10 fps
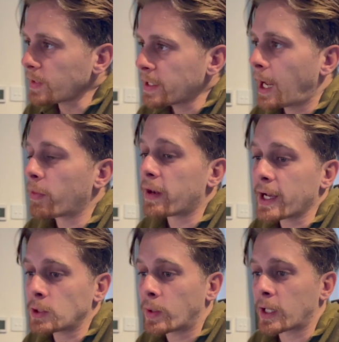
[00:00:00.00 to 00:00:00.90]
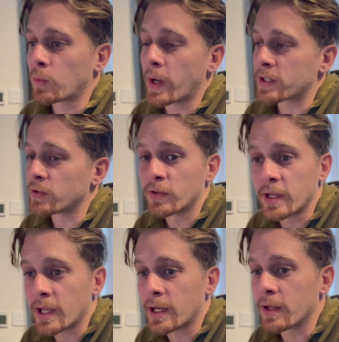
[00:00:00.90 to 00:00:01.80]
Now, the next one that works
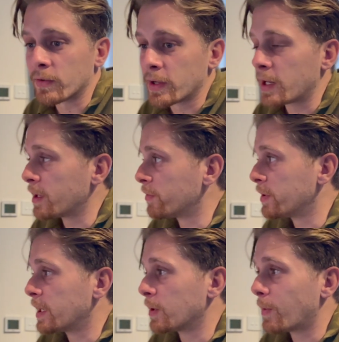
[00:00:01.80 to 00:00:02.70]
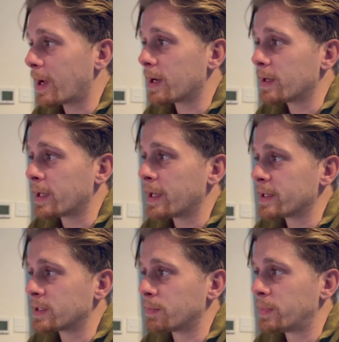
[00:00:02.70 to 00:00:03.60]
really, really, really well
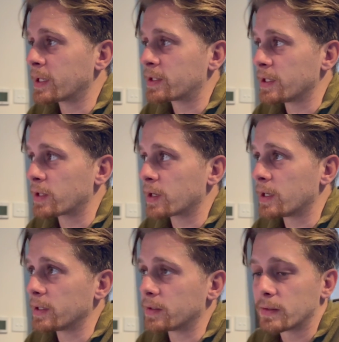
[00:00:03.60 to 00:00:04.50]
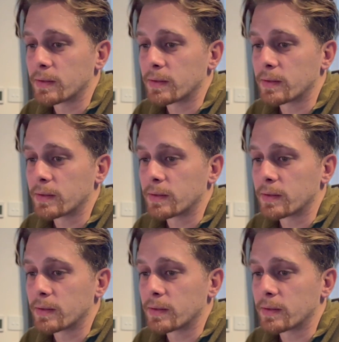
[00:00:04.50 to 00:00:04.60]
is the big secret lead.